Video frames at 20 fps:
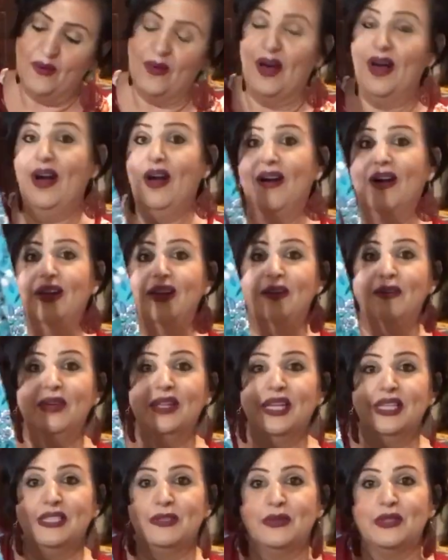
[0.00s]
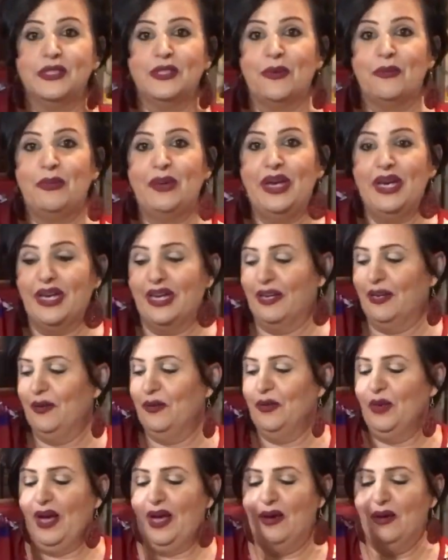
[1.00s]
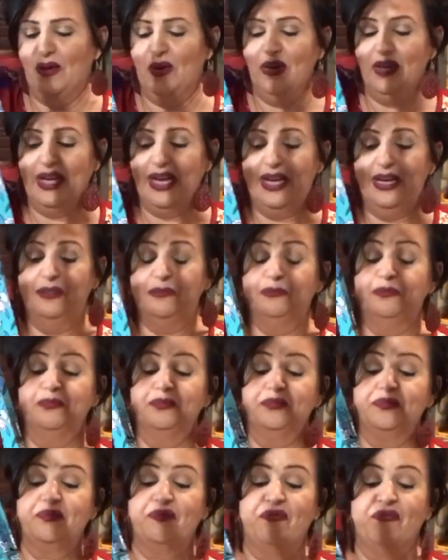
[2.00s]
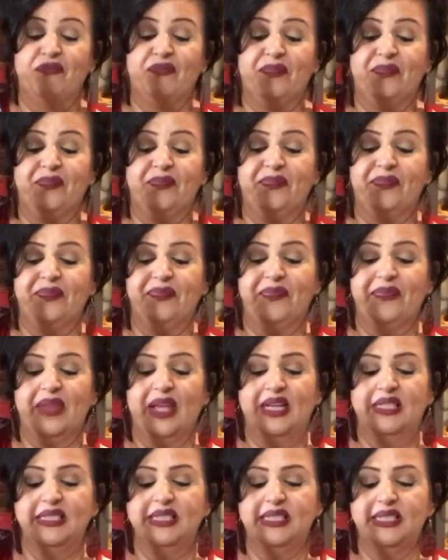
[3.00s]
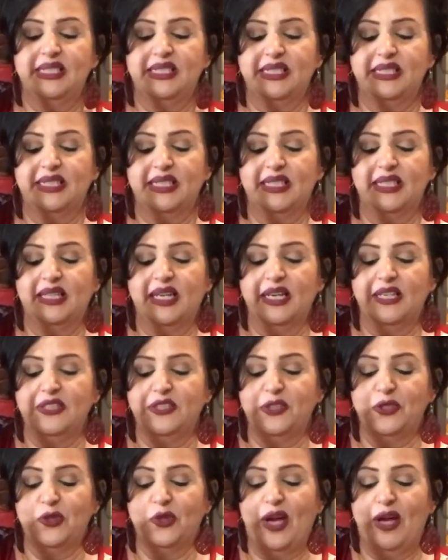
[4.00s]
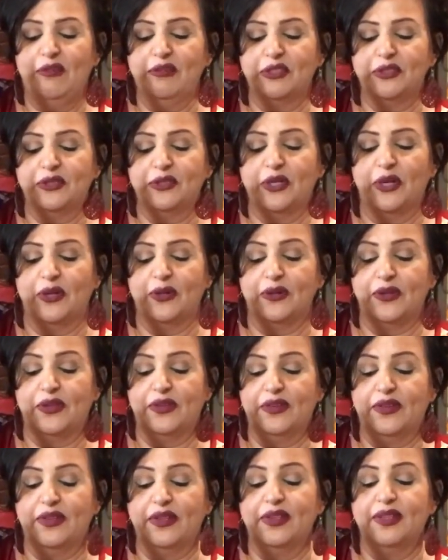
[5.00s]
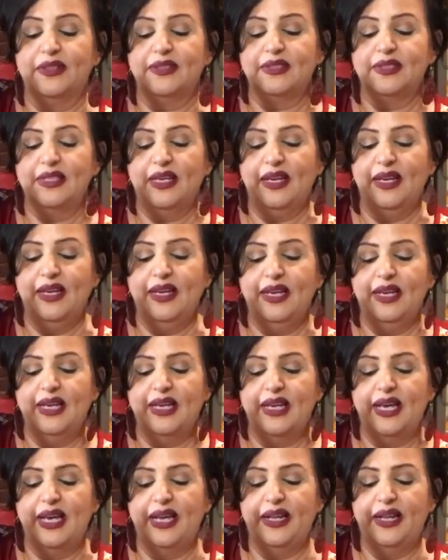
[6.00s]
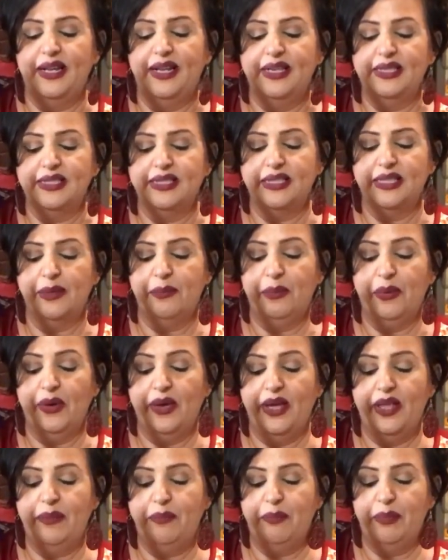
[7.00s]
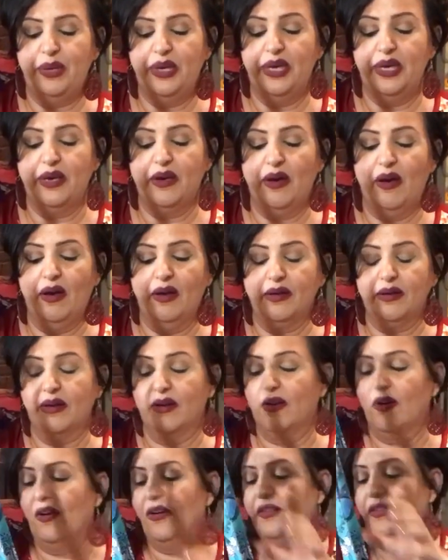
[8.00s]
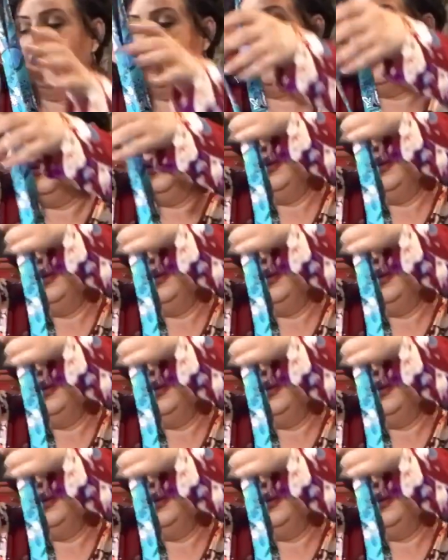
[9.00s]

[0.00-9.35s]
wow, I didn't realize it was so big. Wow, okay. This is the deluxe travel tote. And it is in the print Peacock Garden.